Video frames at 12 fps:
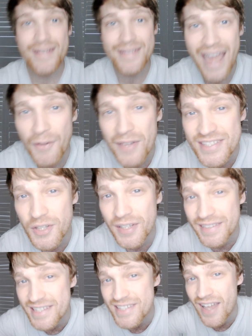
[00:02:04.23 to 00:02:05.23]
Now let's
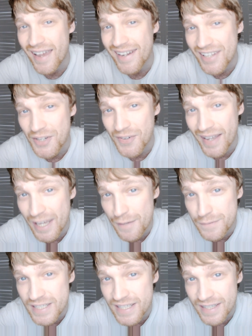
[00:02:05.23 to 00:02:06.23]
look at designing your
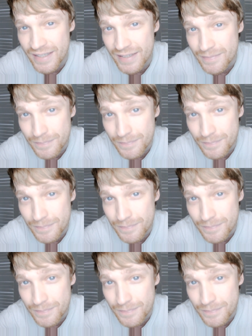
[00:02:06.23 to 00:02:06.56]
NFT.